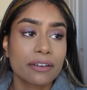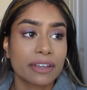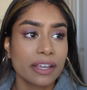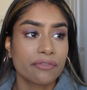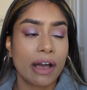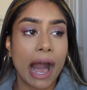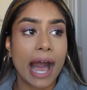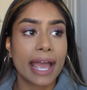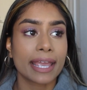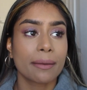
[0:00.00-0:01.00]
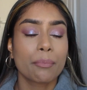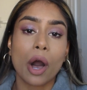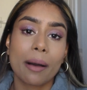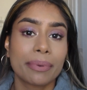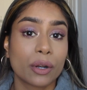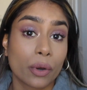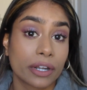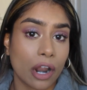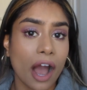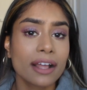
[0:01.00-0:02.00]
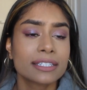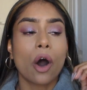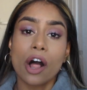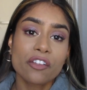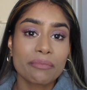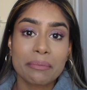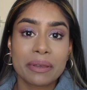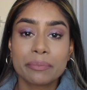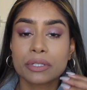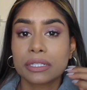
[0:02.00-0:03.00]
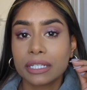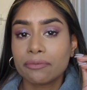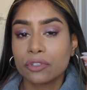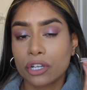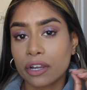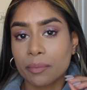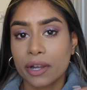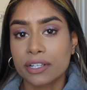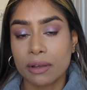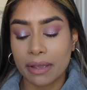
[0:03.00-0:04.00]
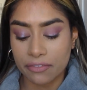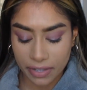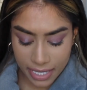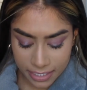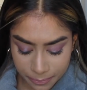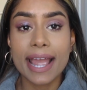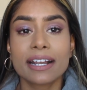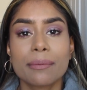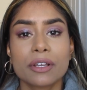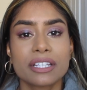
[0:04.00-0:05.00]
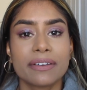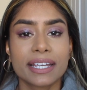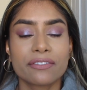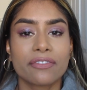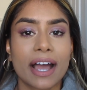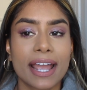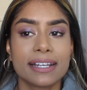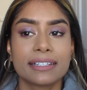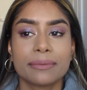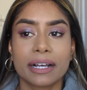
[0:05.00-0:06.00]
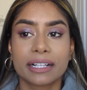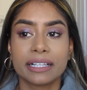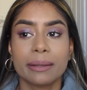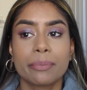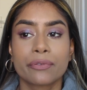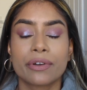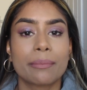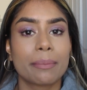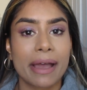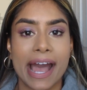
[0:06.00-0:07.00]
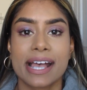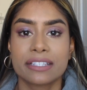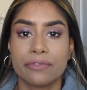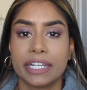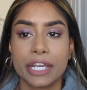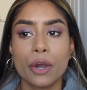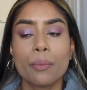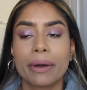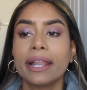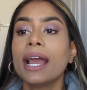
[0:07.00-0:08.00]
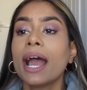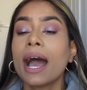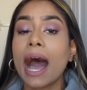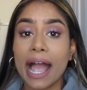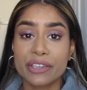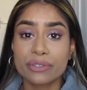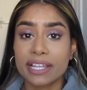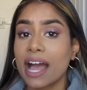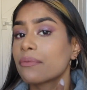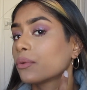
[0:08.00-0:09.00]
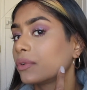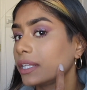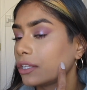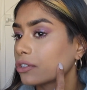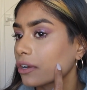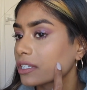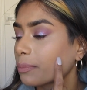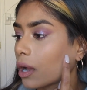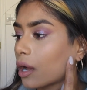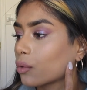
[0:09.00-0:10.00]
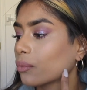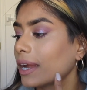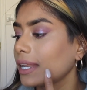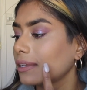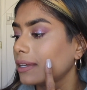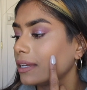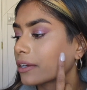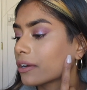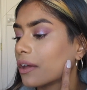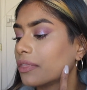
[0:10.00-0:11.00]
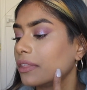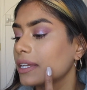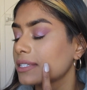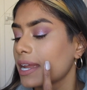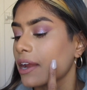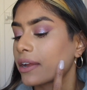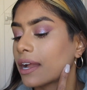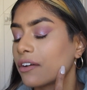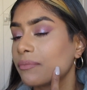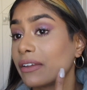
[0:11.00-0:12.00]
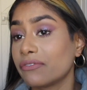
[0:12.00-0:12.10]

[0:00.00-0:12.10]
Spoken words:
of if I pop it or not, all of my pimples leave dark marks on my face. And I'll see if I can find a clip from a past video, but I used to have a really dark spot right here on this area of my